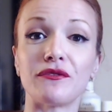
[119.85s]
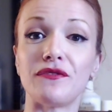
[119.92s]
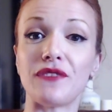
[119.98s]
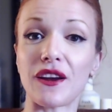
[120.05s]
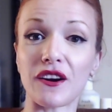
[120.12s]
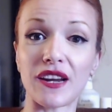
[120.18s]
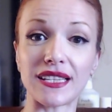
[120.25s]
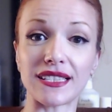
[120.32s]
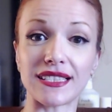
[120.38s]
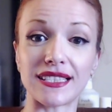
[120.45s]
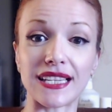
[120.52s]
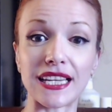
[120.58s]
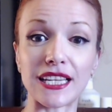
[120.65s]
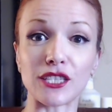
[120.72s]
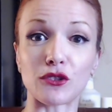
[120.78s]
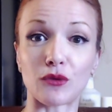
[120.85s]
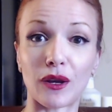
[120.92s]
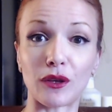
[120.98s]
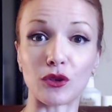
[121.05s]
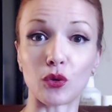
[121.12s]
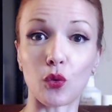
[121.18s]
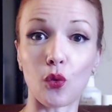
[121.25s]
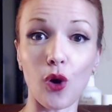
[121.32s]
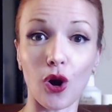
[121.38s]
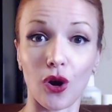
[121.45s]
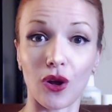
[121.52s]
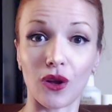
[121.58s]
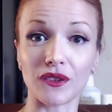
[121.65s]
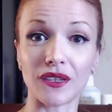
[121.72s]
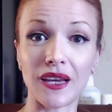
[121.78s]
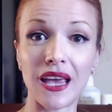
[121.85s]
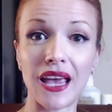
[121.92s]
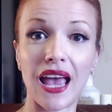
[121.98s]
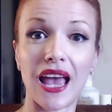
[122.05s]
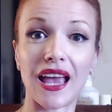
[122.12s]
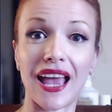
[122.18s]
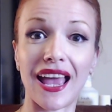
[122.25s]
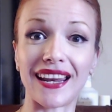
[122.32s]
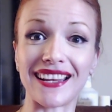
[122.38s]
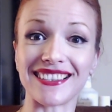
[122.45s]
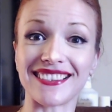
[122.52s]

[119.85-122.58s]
various cities around the world. And it's